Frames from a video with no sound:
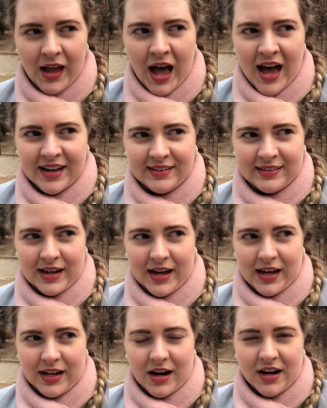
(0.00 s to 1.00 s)
I
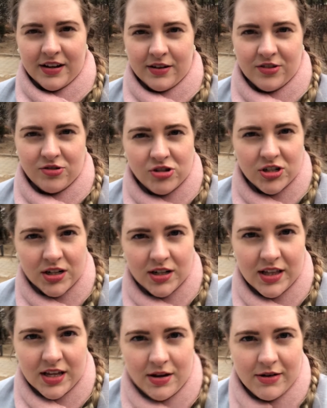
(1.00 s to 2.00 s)
said, are you sure
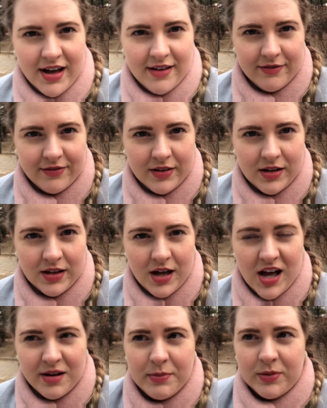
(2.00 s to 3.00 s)
that you have
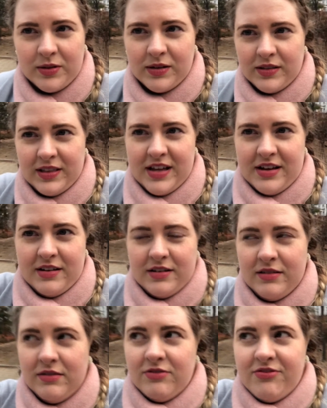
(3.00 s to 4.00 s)
hanbok that
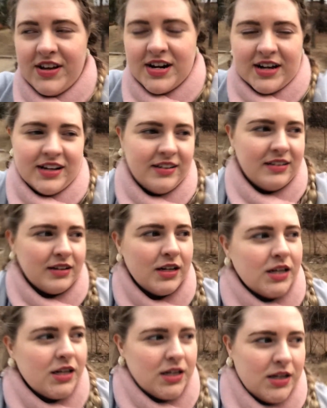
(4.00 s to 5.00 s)
fit us?
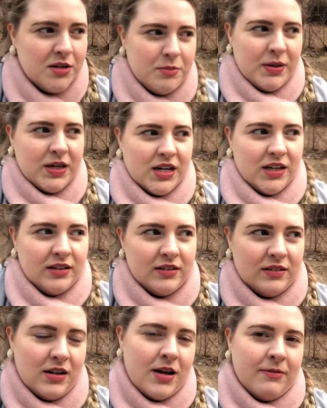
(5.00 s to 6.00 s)

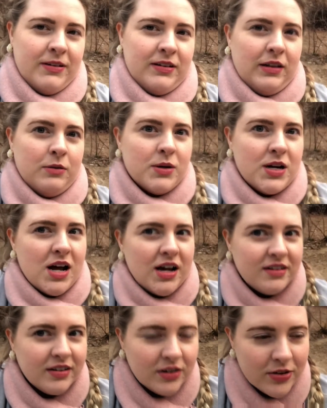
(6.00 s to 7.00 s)
Because obviously we're not
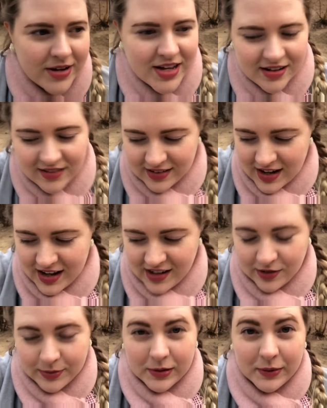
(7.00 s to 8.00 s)
Korean
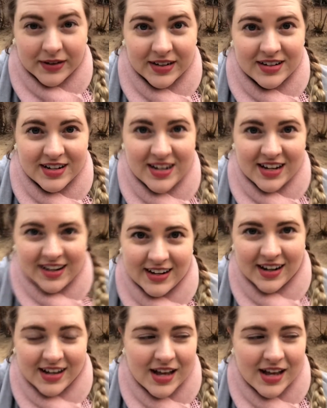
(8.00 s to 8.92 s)
size, we're going to need